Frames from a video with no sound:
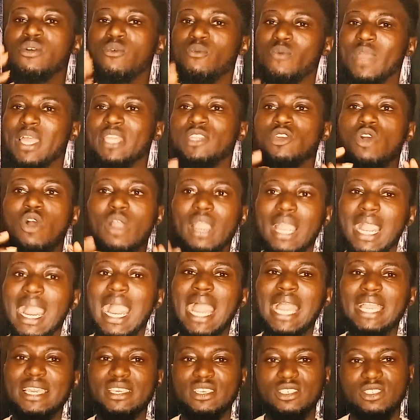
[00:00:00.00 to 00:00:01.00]
when your
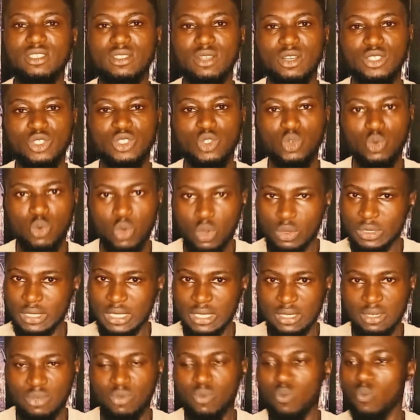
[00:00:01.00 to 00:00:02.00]
car is not running,
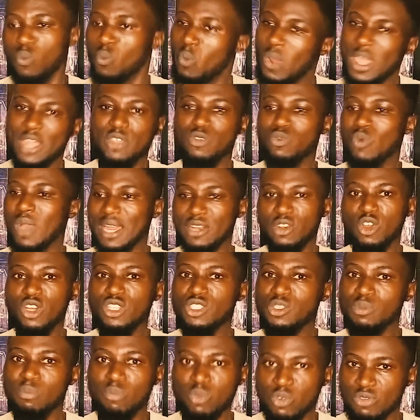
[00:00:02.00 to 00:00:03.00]
when you are
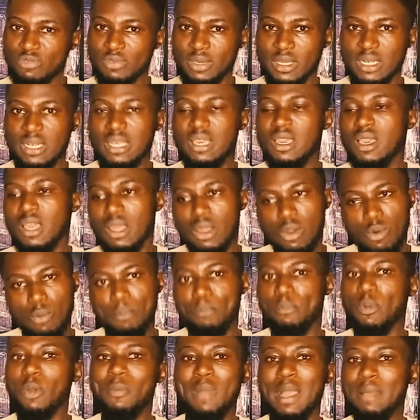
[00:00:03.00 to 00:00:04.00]
not moving,
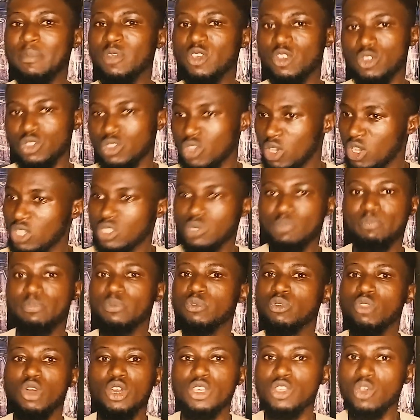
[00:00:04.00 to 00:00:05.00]
probably you just
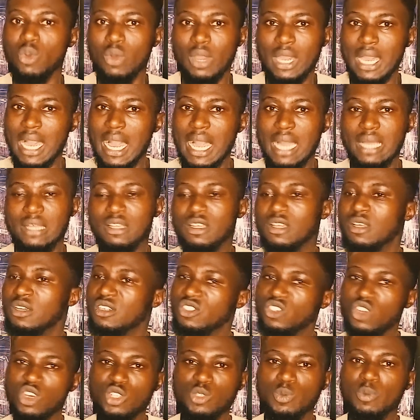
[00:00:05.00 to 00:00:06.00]
put on your car.
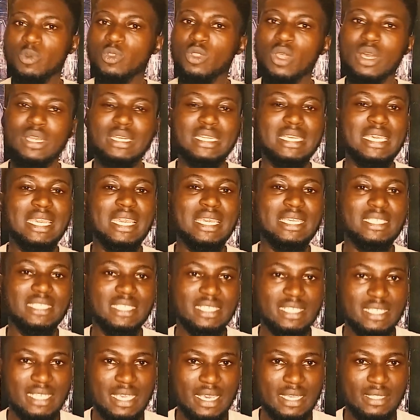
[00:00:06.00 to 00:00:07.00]
Don't put on the
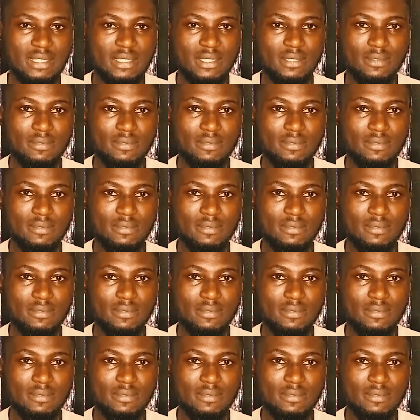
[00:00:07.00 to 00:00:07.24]
AC yet.